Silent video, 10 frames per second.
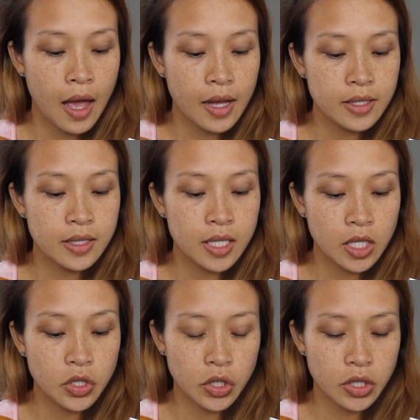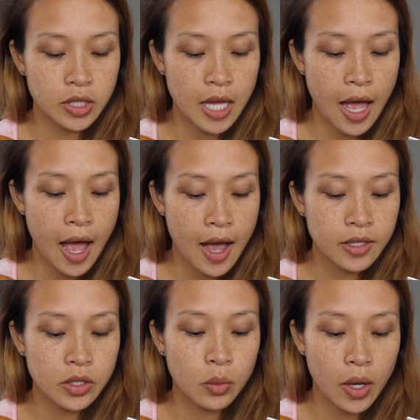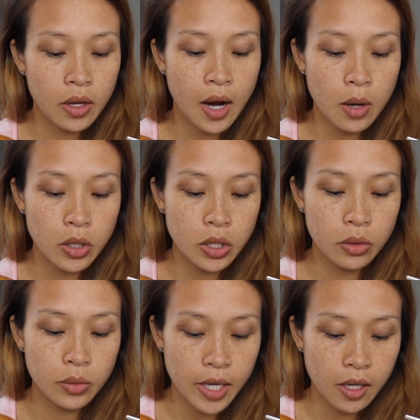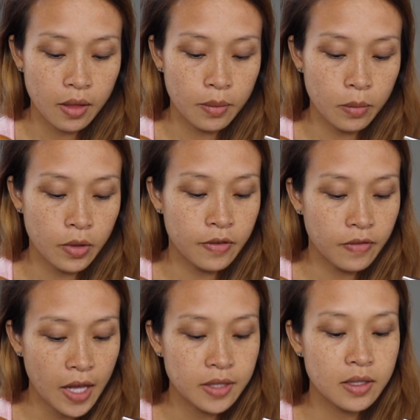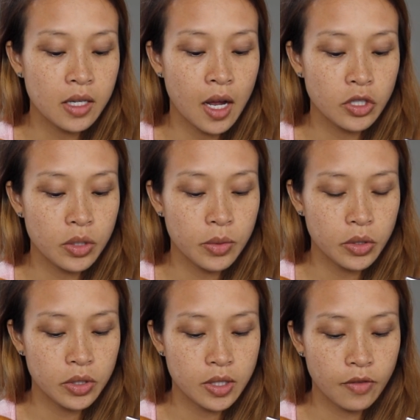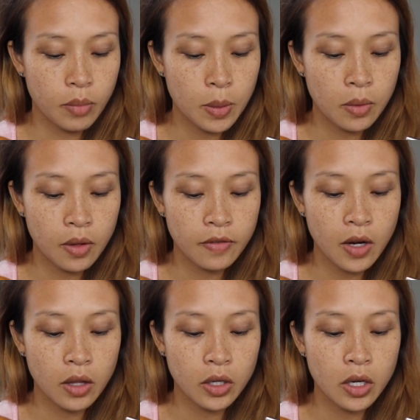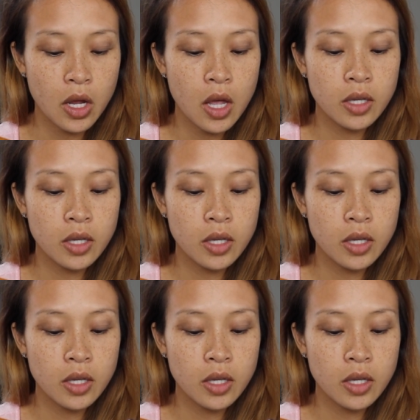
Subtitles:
As teachers, ask whether our curriculum reflects the contributions of people of color